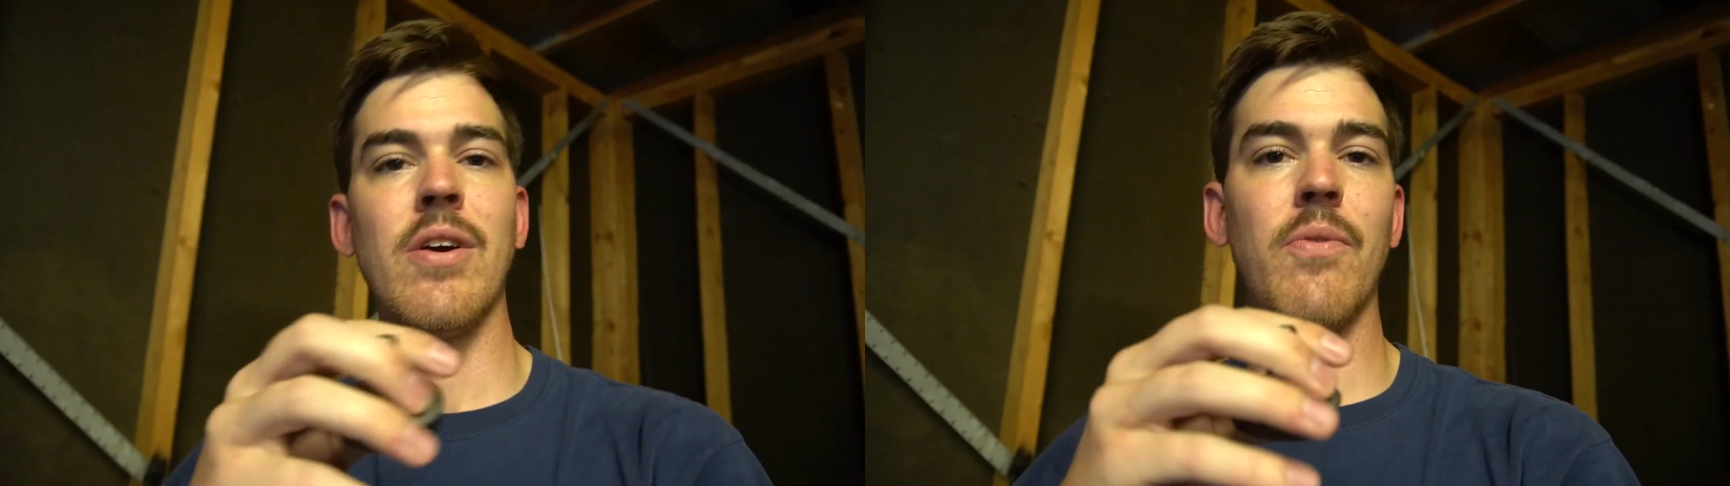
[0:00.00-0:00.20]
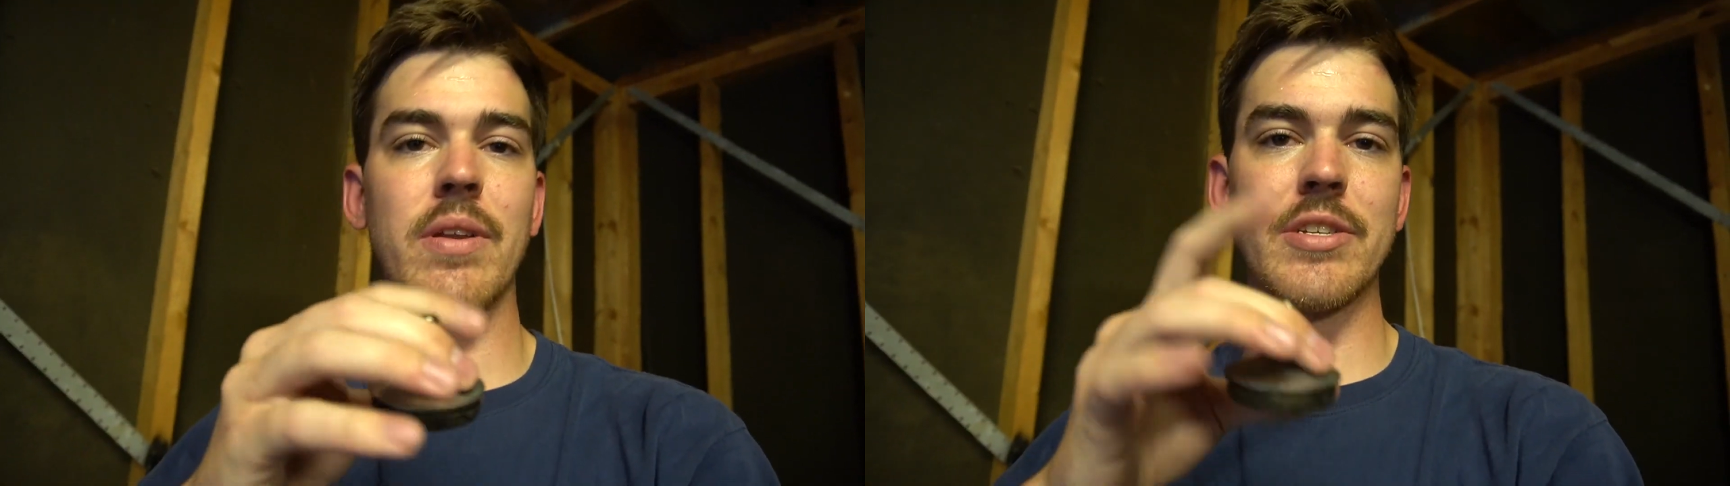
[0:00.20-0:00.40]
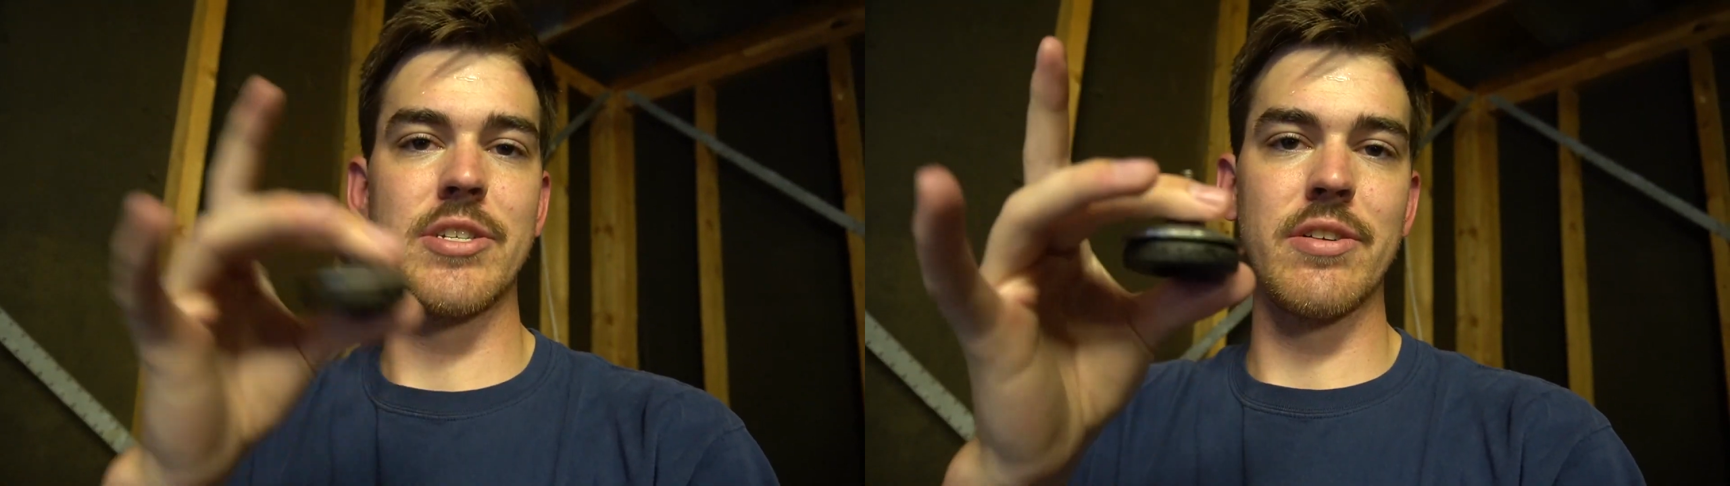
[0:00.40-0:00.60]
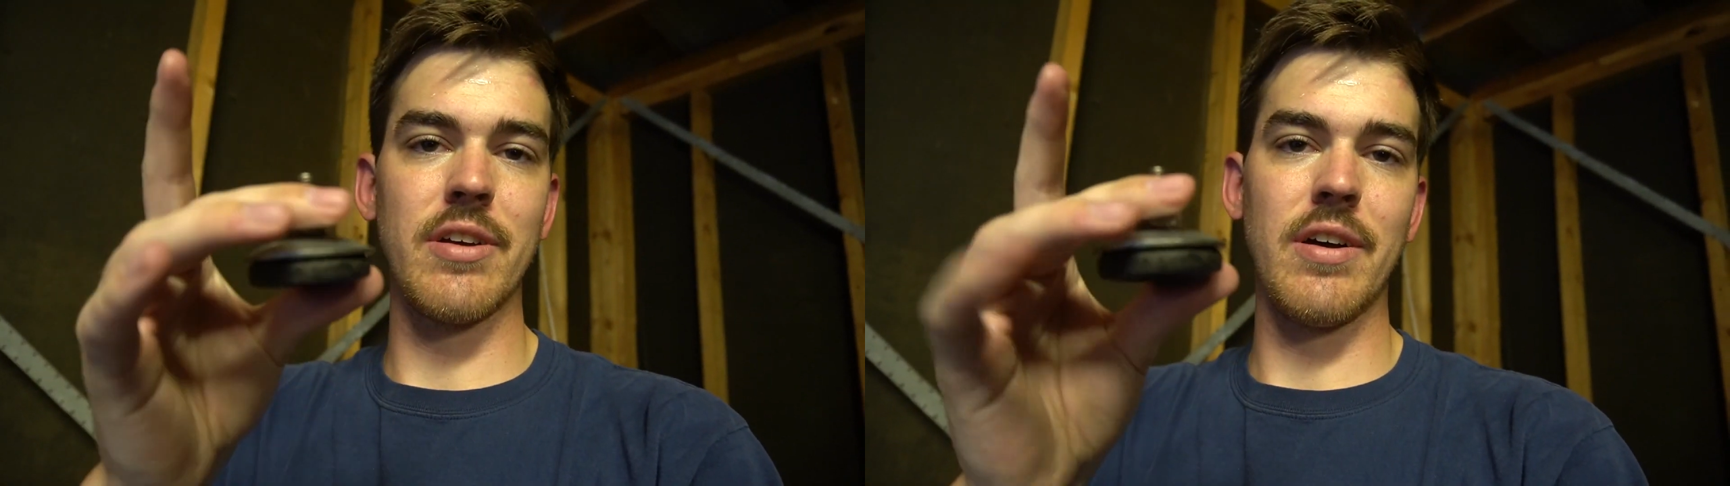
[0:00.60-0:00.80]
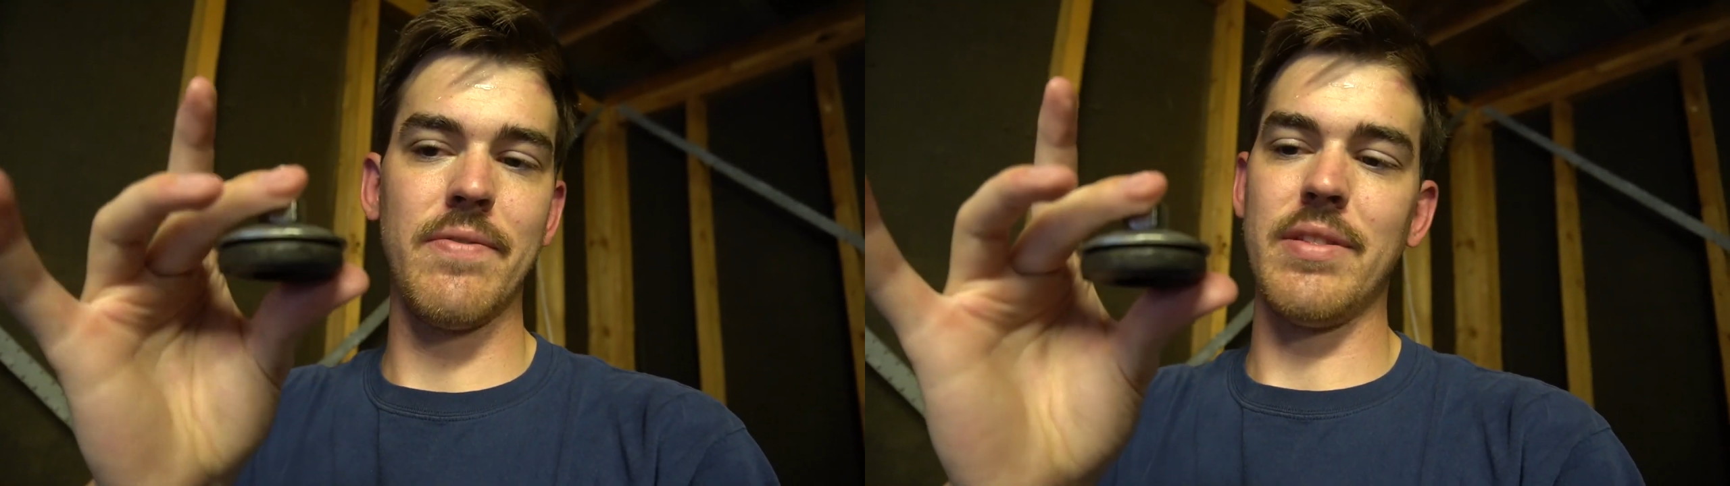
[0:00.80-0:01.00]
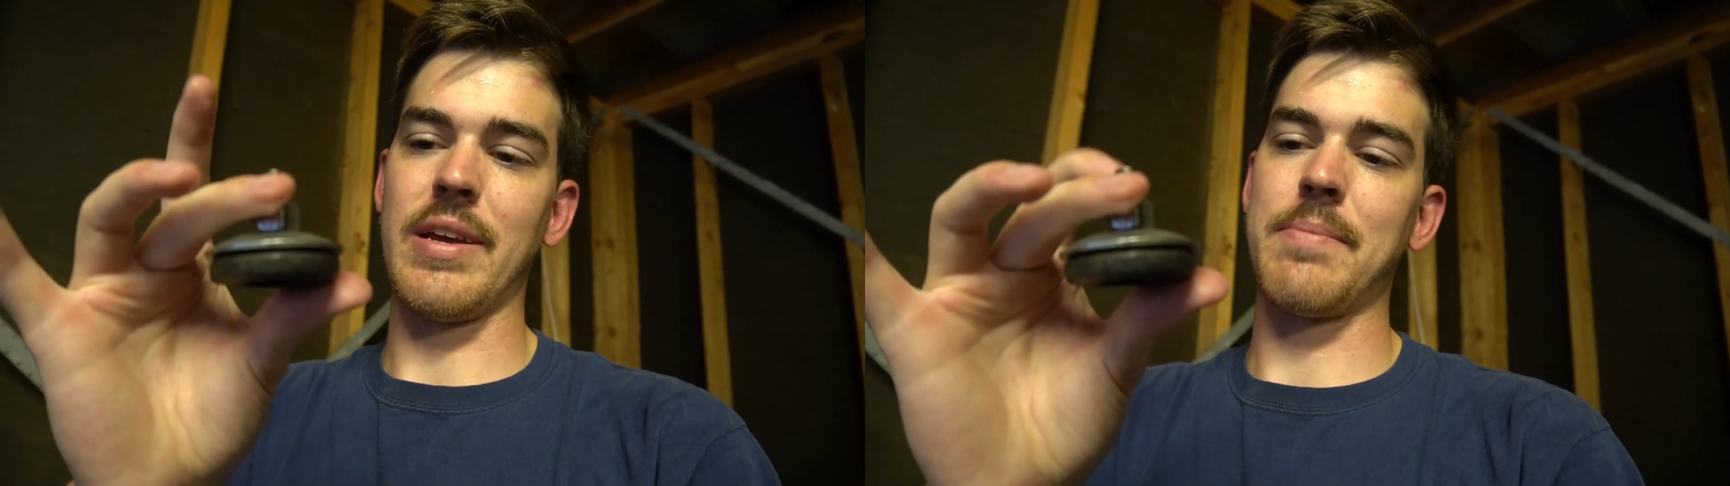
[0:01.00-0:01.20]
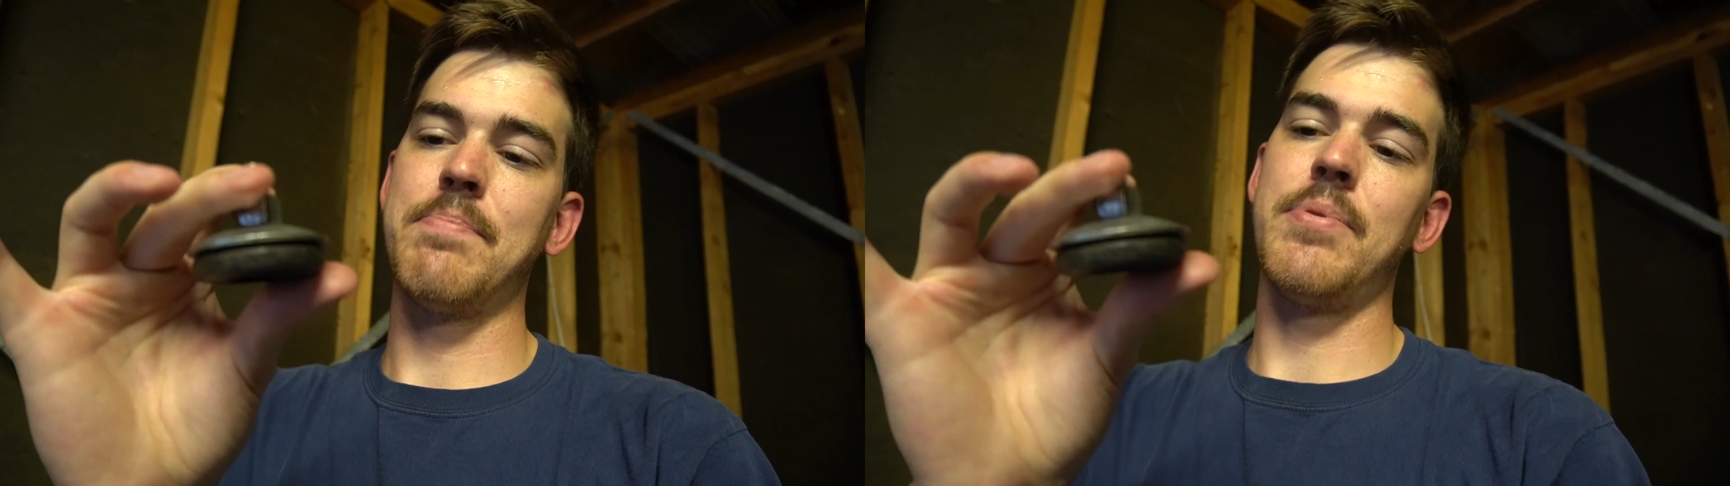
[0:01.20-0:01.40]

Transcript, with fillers: when it sheared off, it like